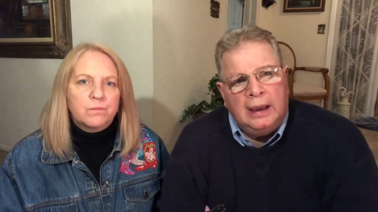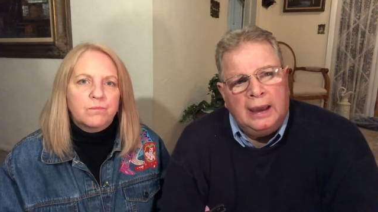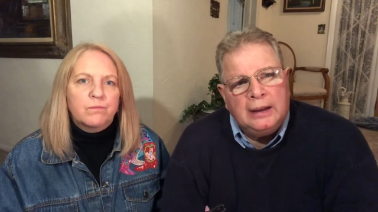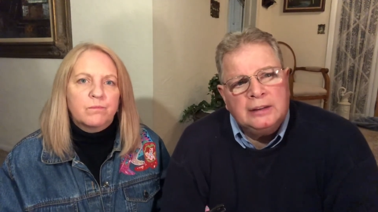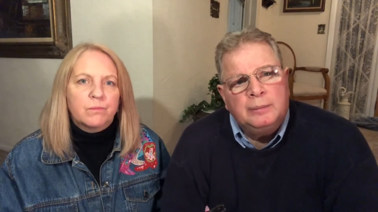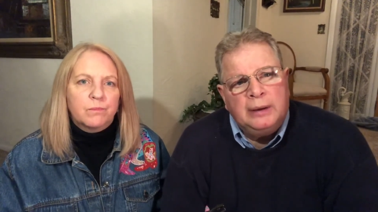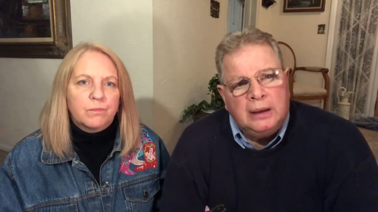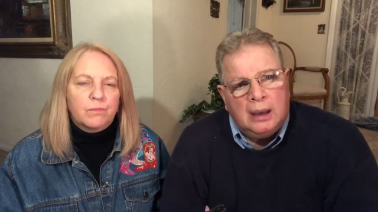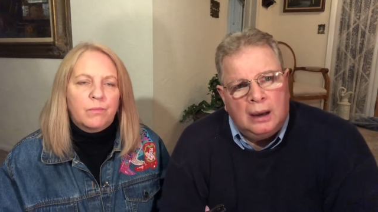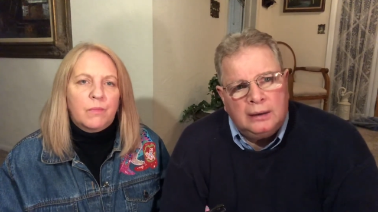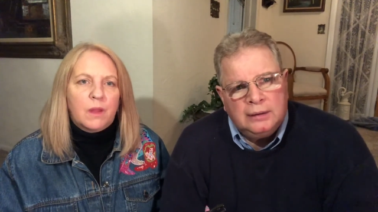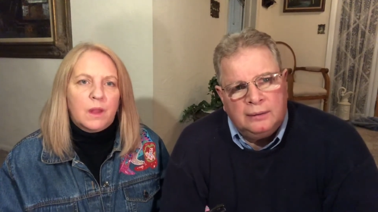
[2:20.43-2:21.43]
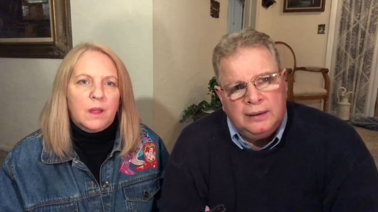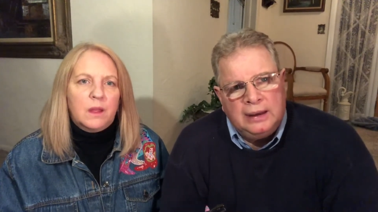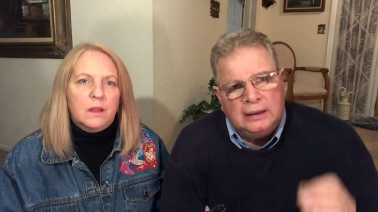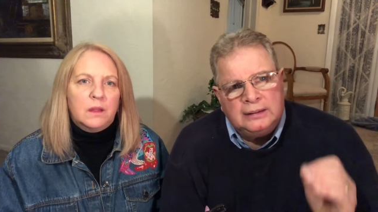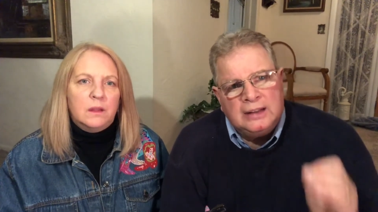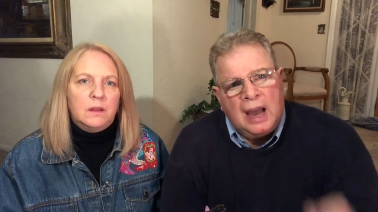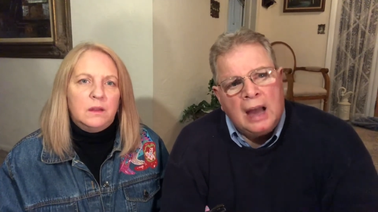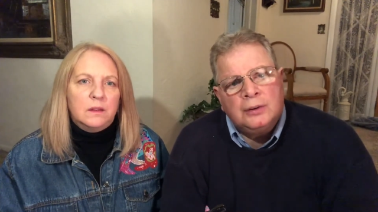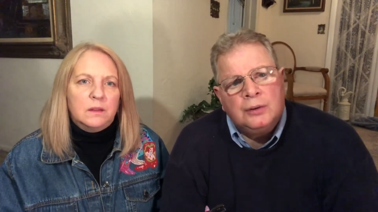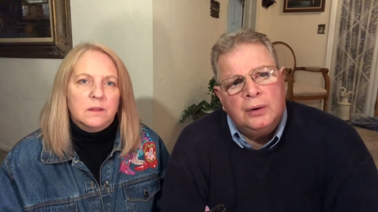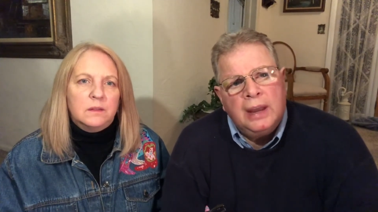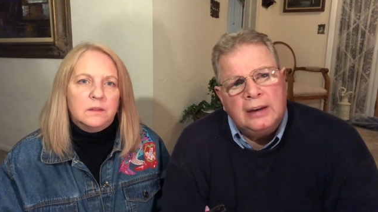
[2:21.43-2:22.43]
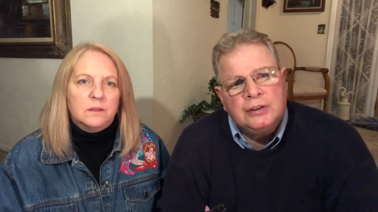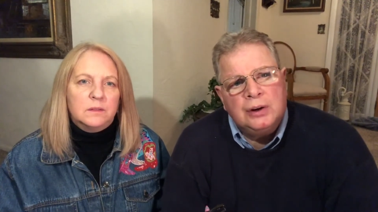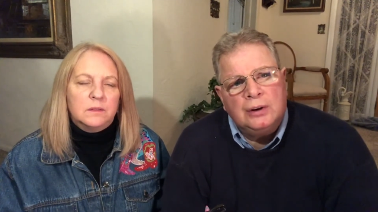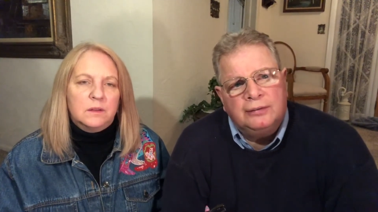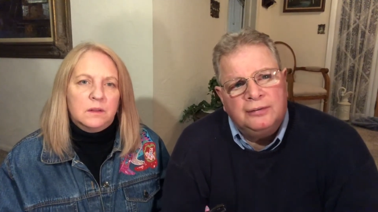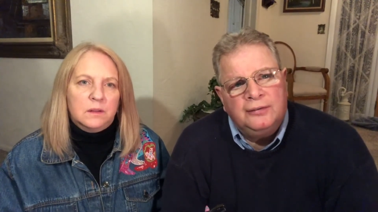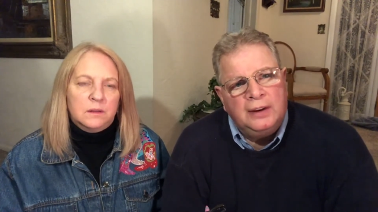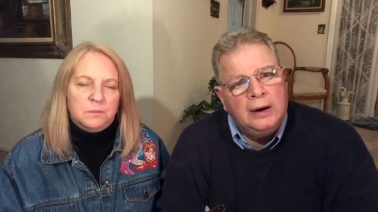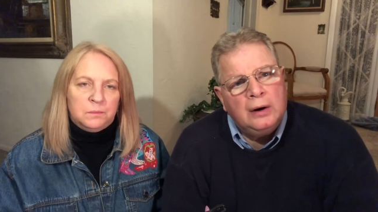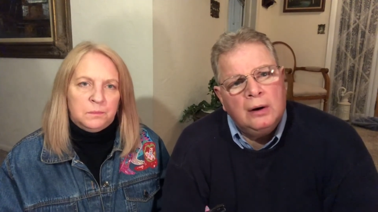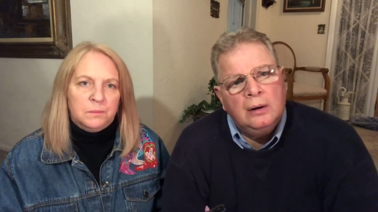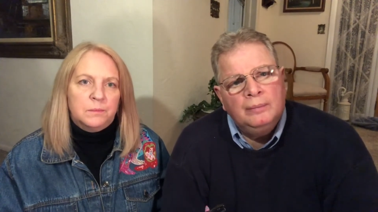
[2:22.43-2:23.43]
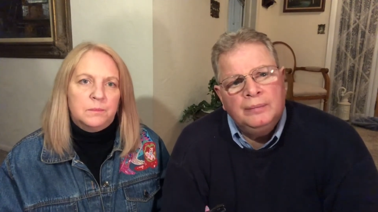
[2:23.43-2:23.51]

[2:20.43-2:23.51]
Speaker 1: And it's because of the indoctrination of fear